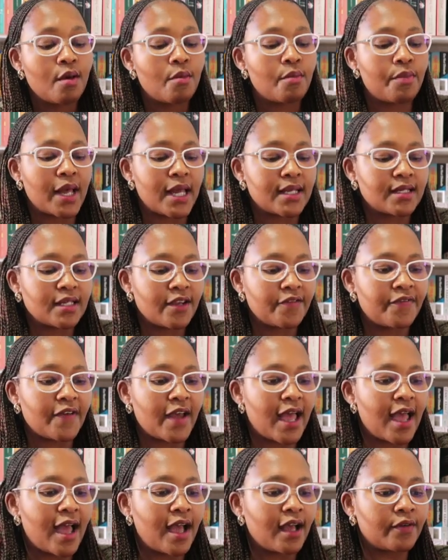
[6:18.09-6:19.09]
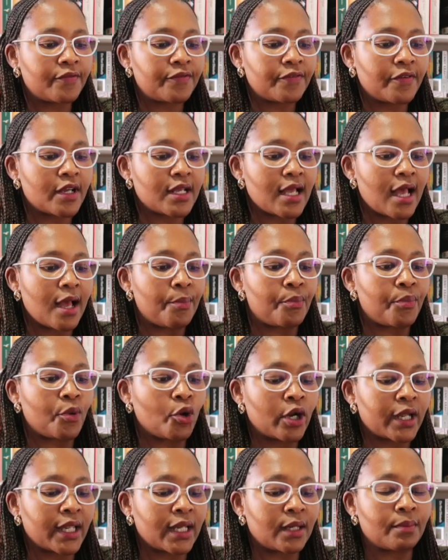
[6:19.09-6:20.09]
but if I have a
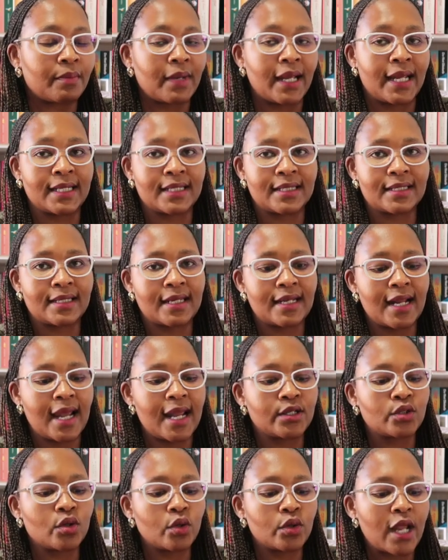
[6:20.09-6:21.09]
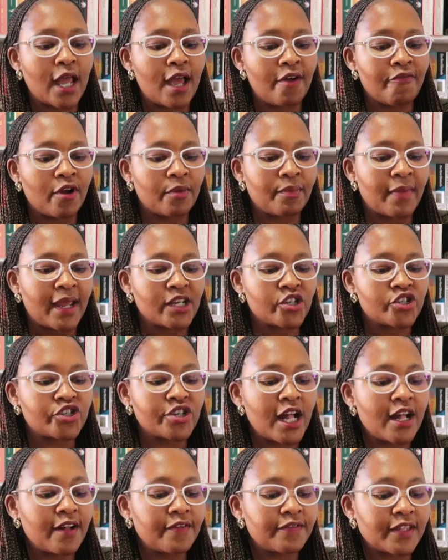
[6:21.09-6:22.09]
book in mind that I don't have on my
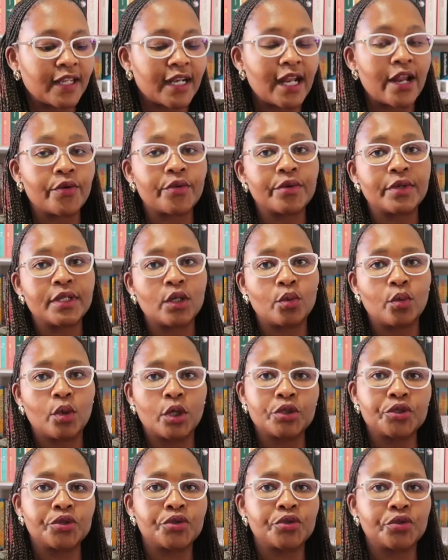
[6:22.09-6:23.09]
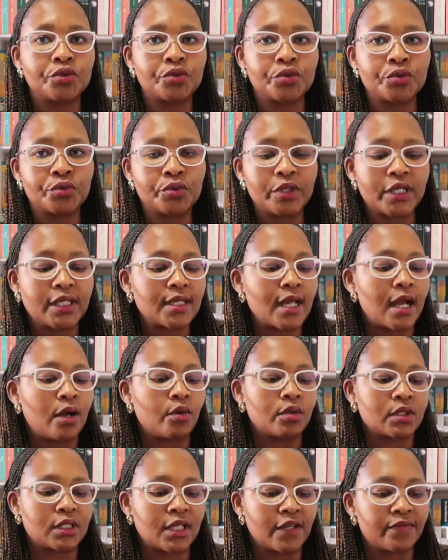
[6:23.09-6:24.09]
shelf that I really want to read, I
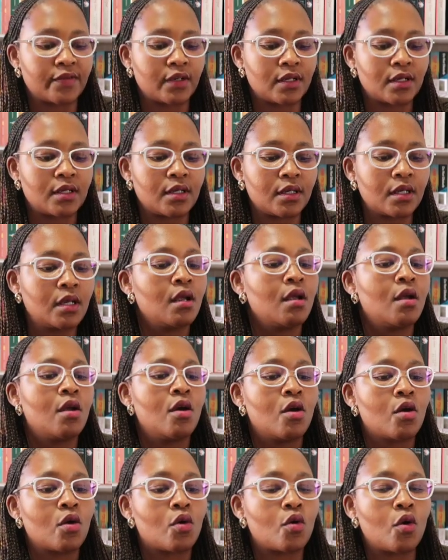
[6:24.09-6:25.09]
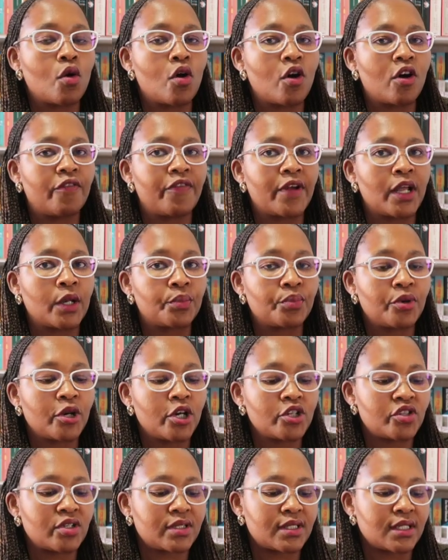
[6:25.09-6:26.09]
will definitely go off and
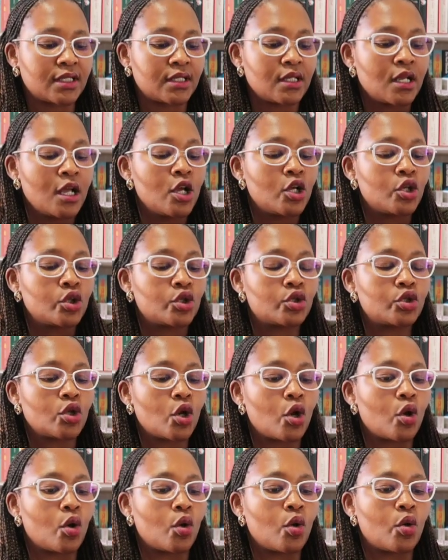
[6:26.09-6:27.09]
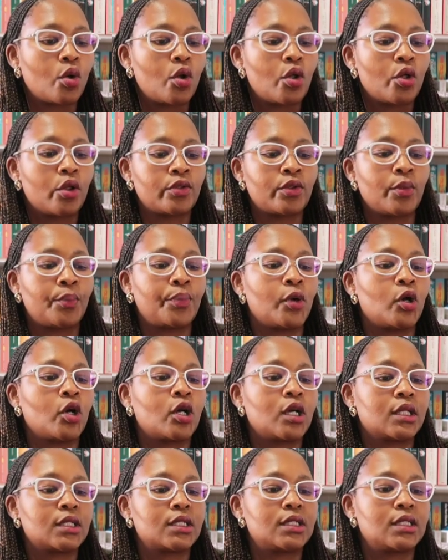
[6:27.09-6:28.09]
purchase it. So the
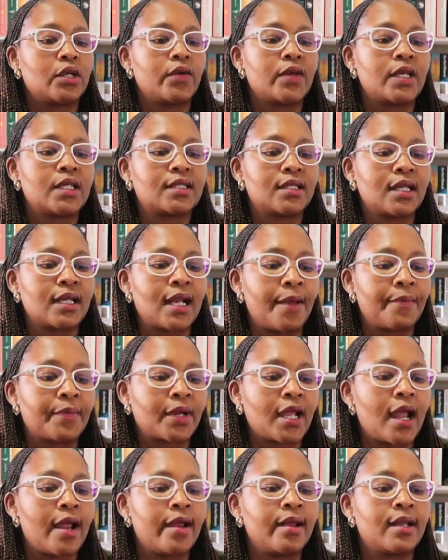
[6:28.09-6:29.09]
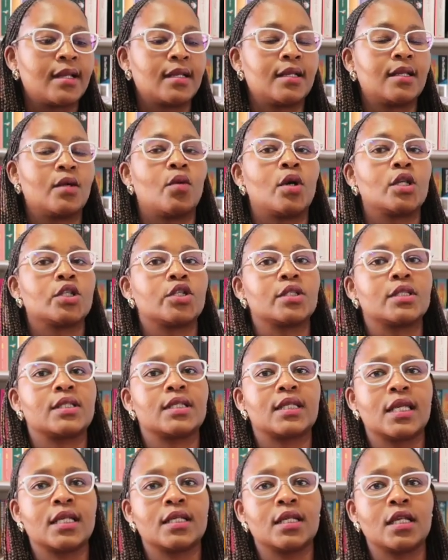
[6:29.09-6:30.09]
book series that I'm currently wanting
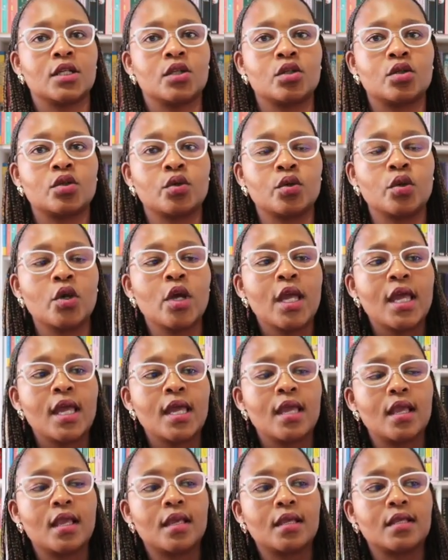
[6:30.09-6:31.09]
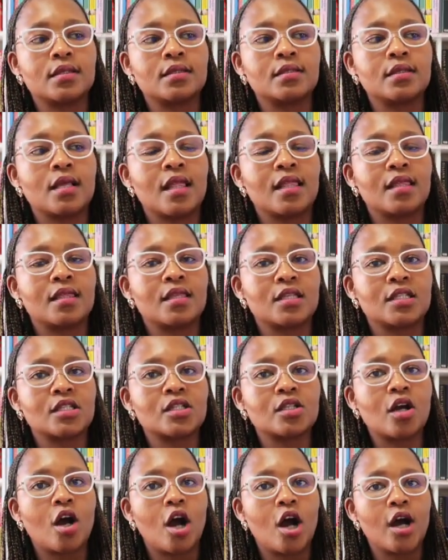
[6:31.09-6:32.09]
to get into is the
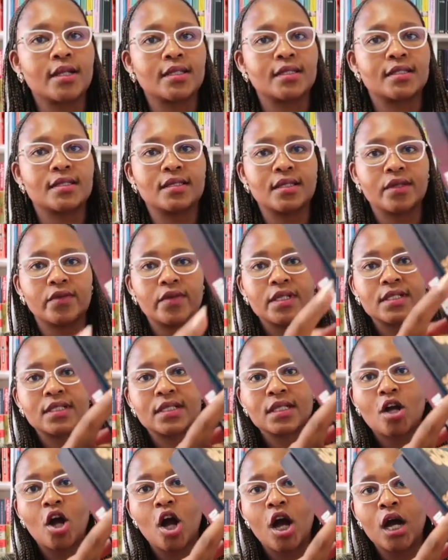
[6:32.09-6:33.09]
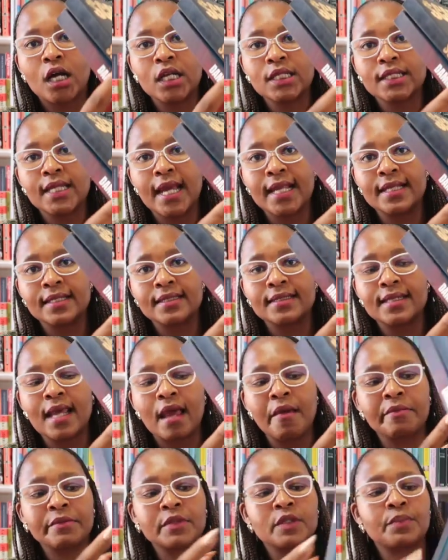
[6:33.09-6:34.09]
Scarred series, Scarred and
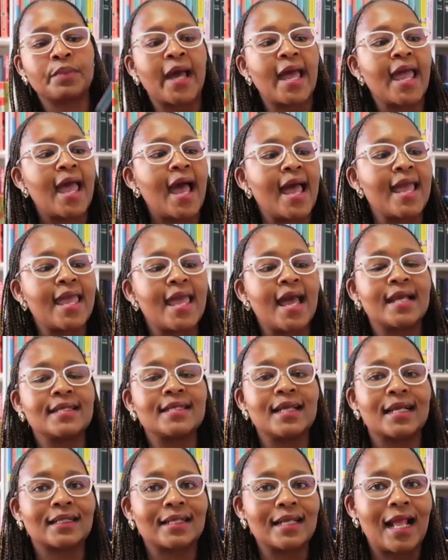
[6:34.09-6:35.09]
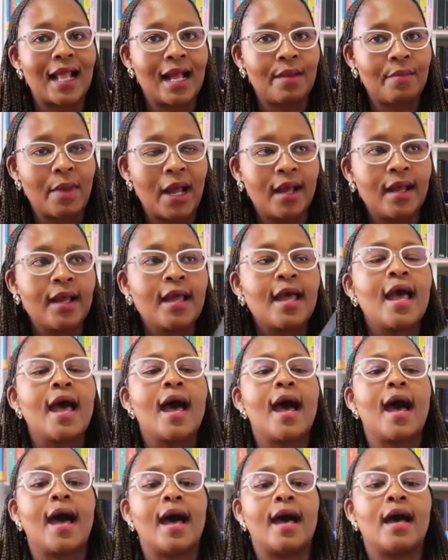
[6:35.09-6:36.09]
Damned by Ayanda Xaba.
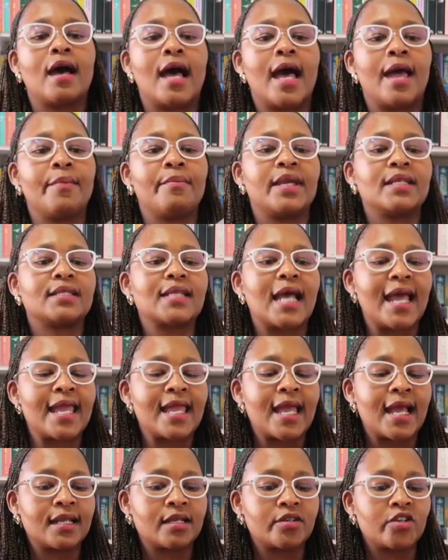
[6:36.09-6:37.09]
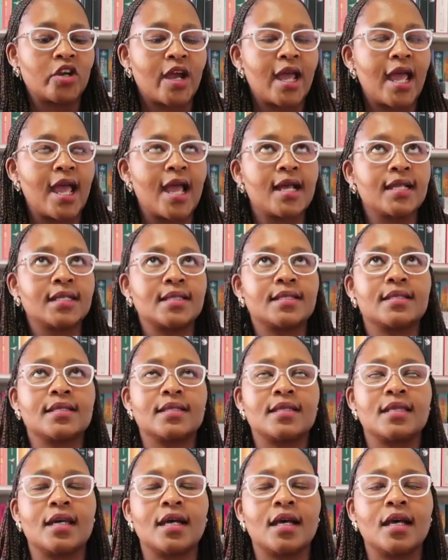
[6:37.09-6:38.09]
I met Ayanda at
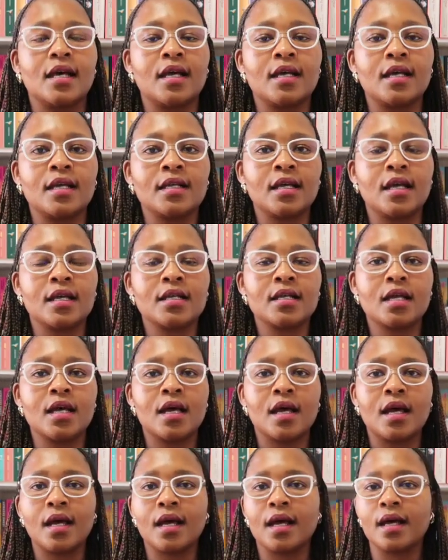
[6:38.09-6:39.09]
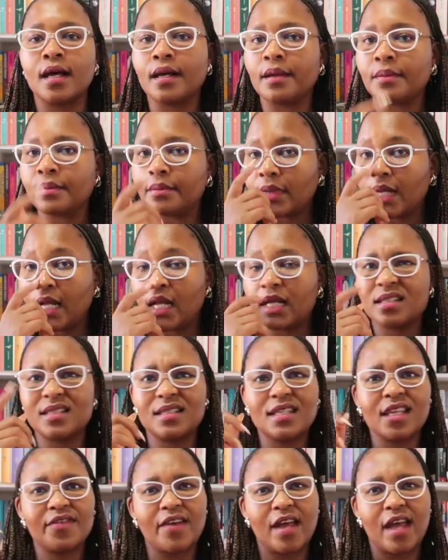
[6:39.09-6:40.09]
the I'll
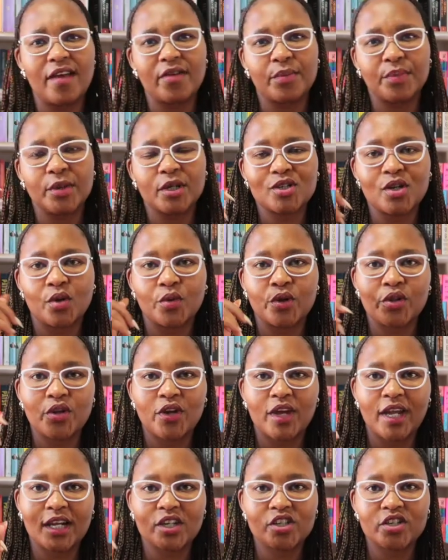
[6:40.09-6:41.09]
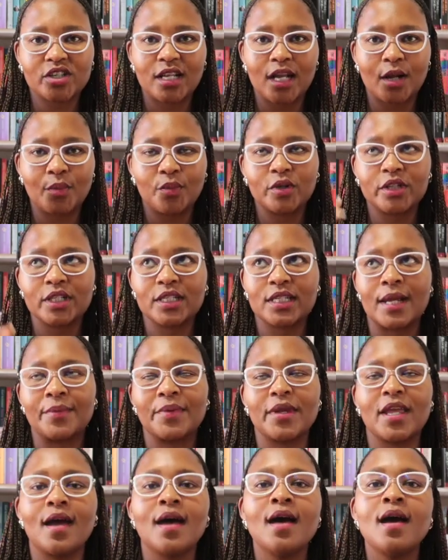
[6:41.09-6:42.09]
see if I have a picture with her, actually I'll put it
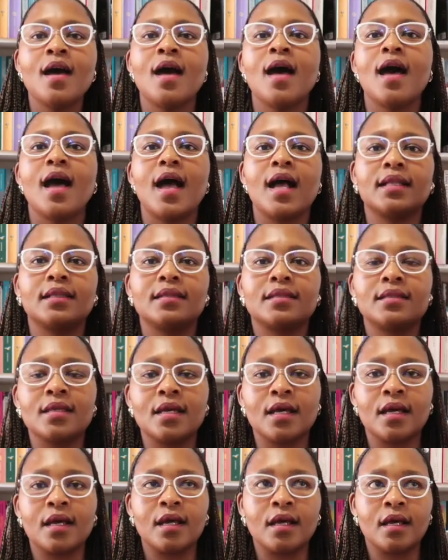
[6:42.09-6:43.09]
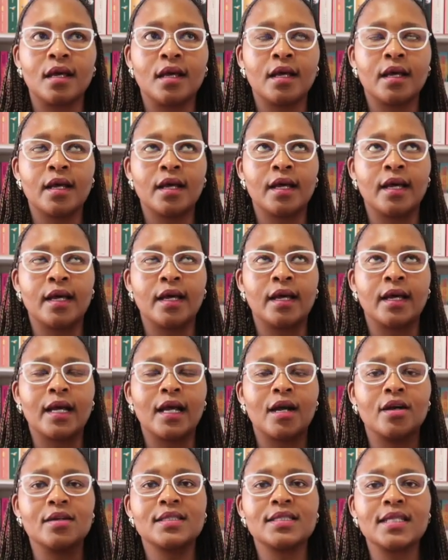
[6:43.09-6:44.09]
up here, at the
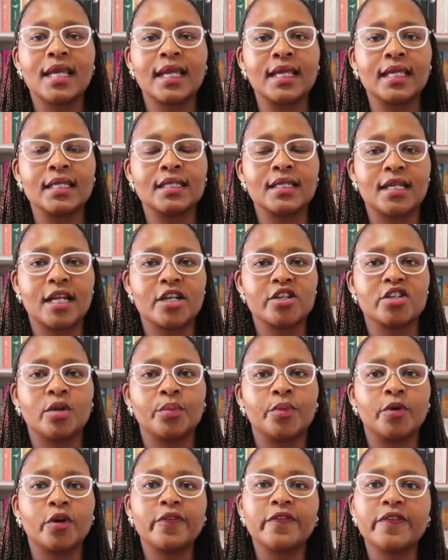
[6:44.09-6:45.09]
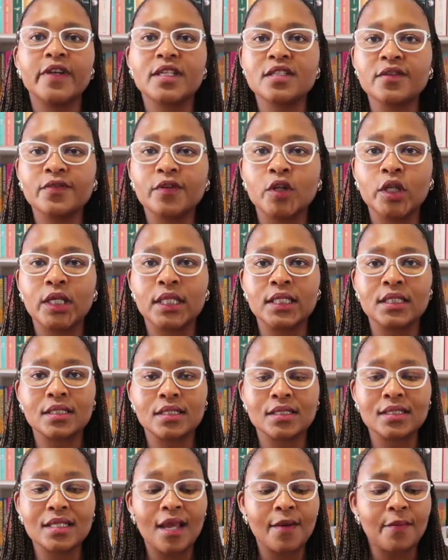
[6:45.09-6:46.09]
Gauteng International Book Festival in
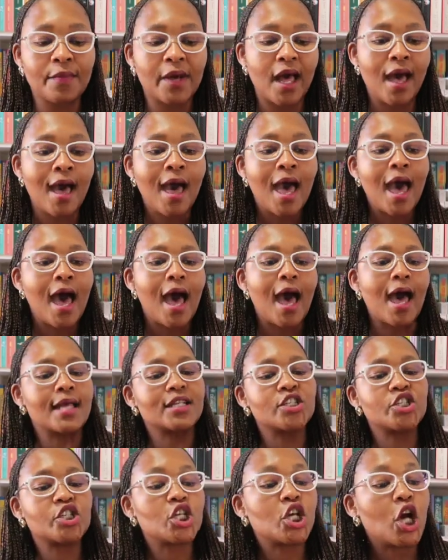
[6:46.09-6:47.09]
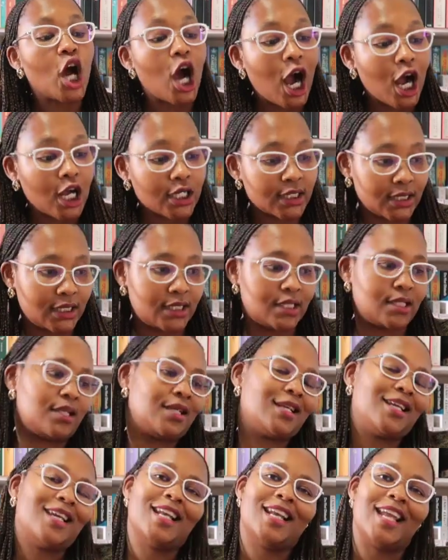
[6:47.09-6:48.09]
December, and she
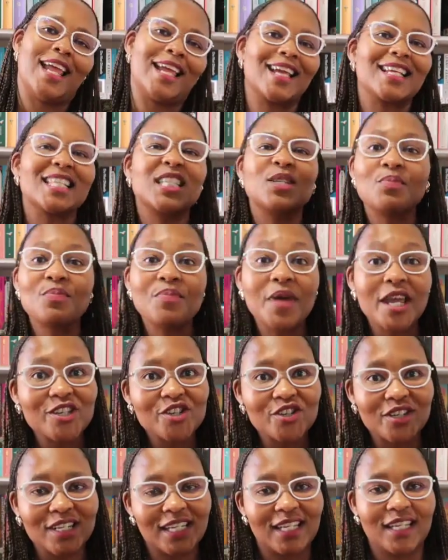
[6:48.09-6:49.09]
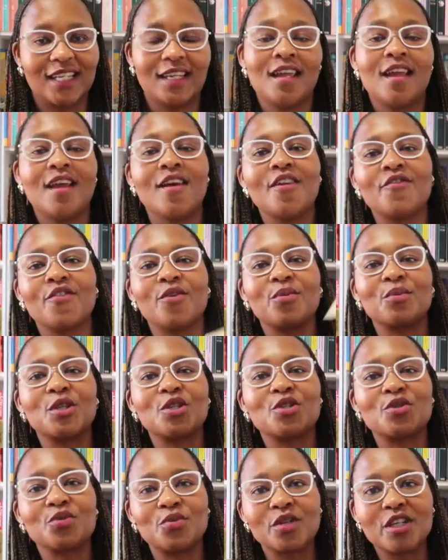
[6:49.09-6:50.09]
asked like specially for
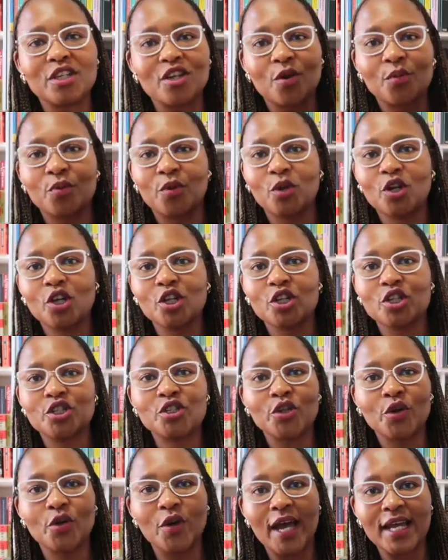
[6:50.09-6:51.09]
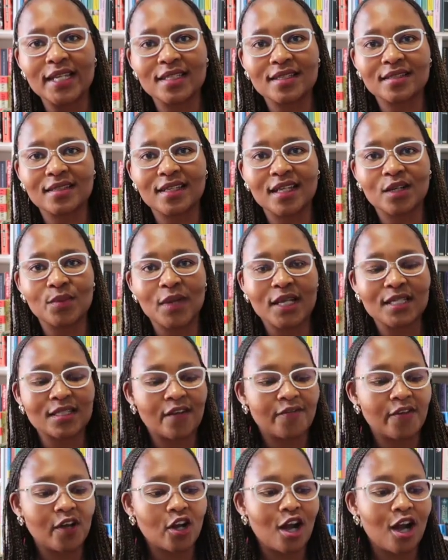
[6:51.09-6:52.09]
me to read her book, so I did get
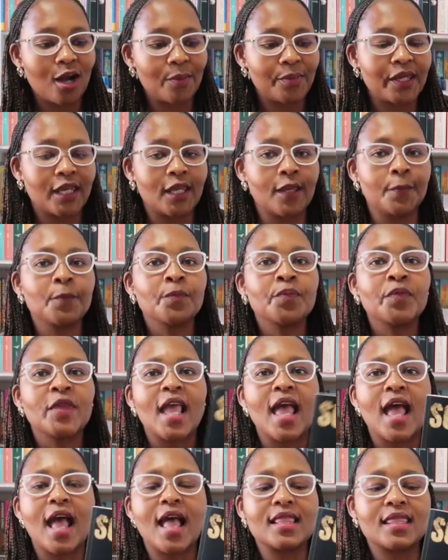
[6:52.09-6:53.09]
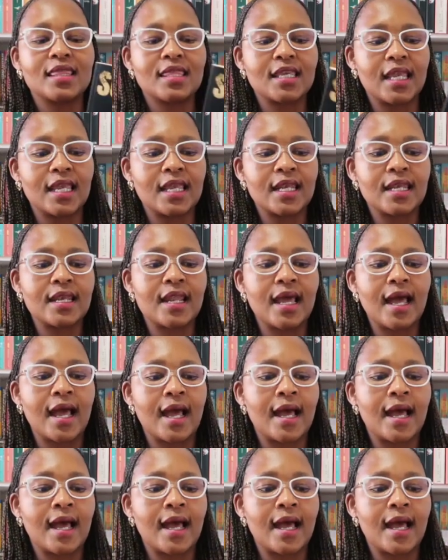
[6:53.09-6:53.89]
myself a copy. And then